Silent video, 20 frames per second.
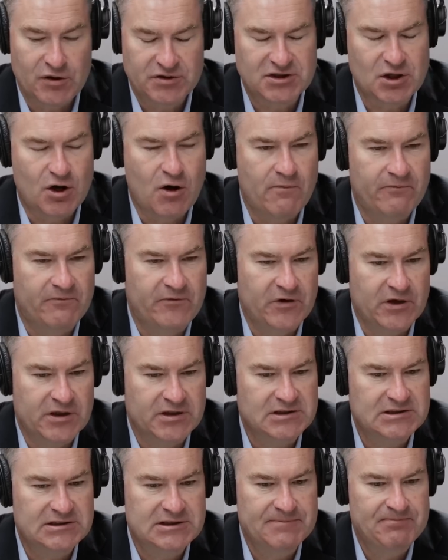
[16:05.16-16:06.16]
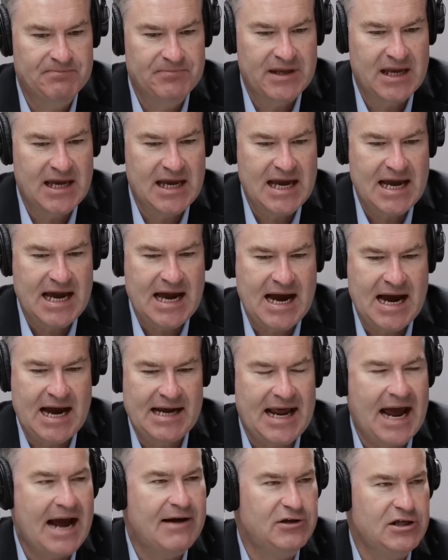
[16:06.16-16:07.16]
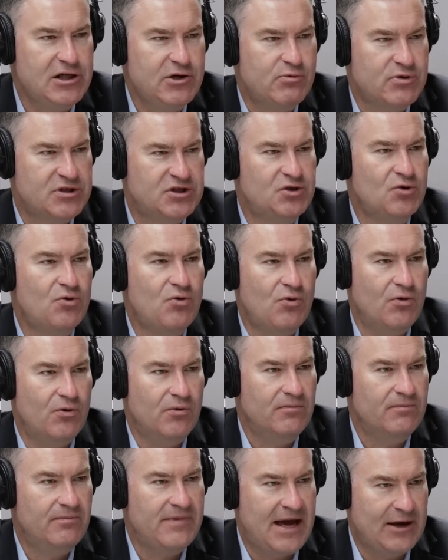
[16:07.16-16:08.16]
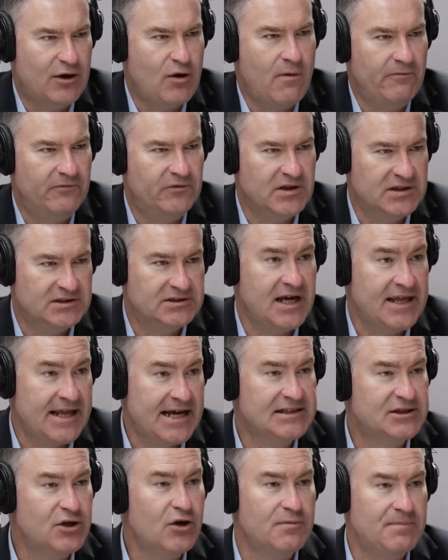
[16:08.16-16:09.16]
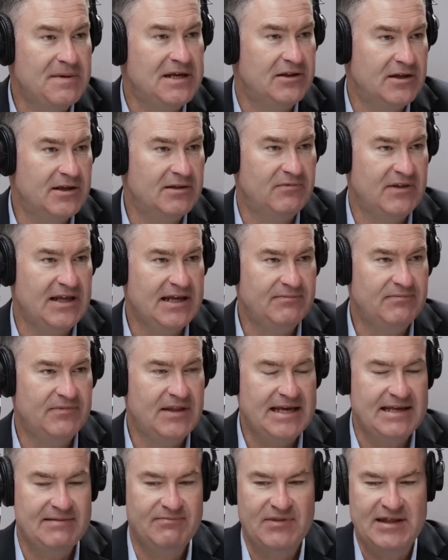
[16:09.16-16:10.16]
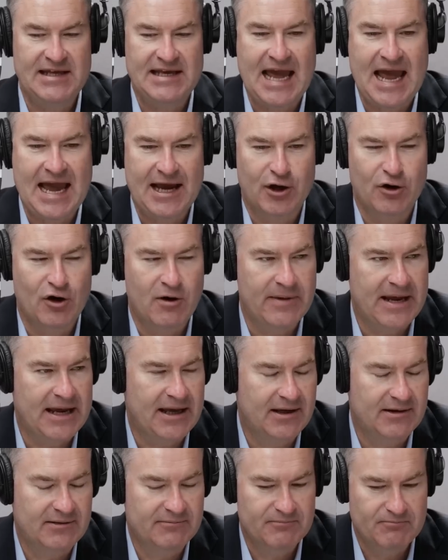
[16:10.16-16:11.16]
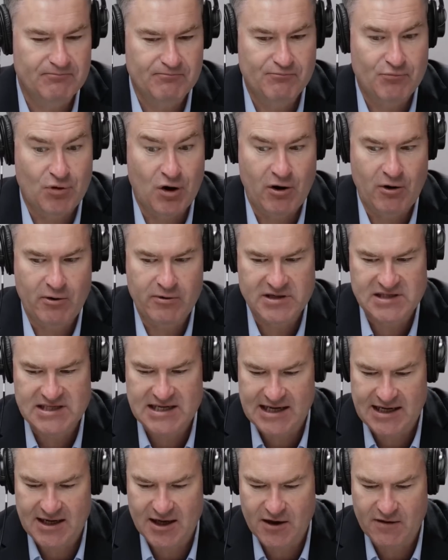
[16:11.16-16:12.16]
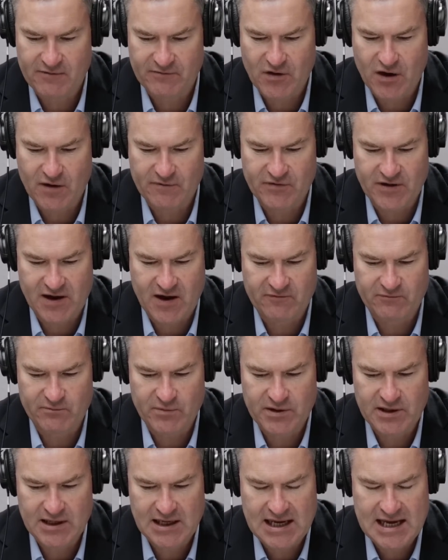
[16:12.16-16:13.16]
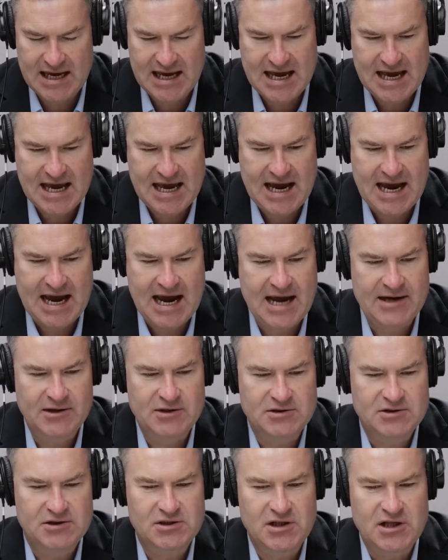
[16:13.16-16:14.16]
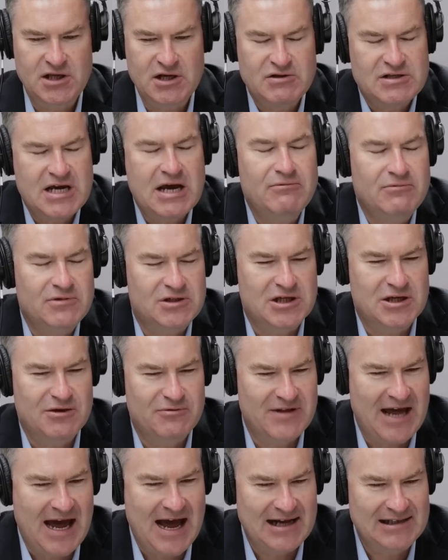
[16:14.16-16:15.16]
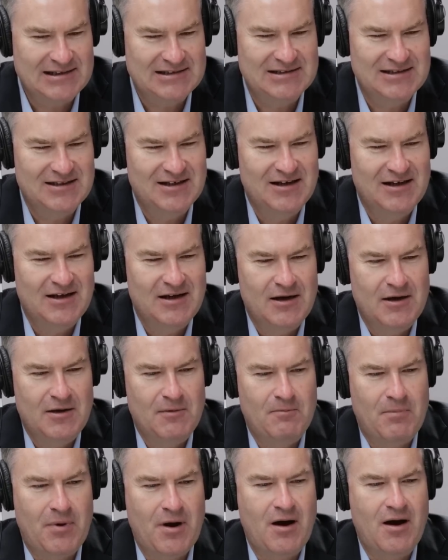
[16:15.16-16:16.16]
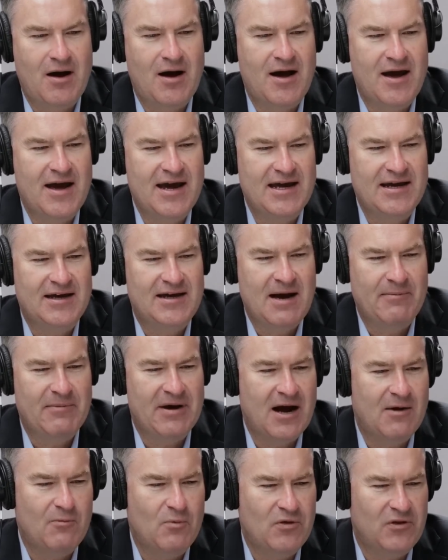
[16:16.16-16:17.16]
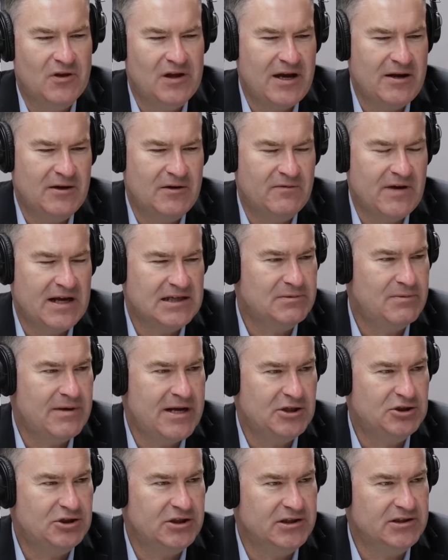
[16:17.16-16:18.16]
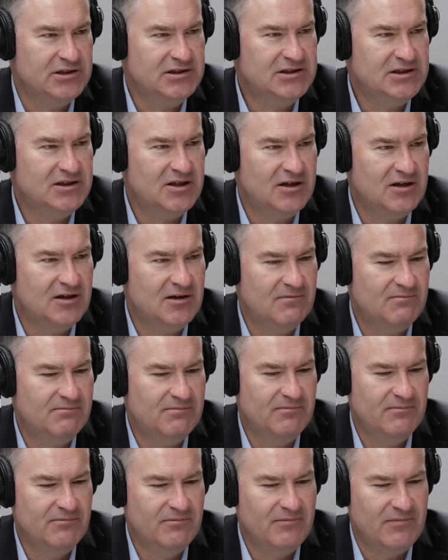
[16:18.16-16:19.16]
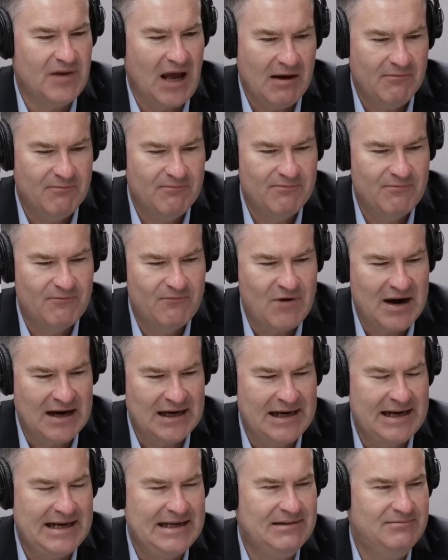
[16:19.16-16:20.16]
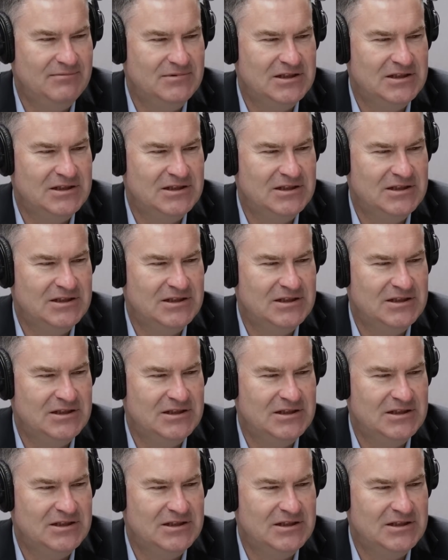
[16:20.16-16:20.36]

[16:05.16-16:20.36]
lost confidence. And how do you restore that confidence? That's got to be the economic priority of the government. And you don't do that by coming up with a load of explanations that are, frankly,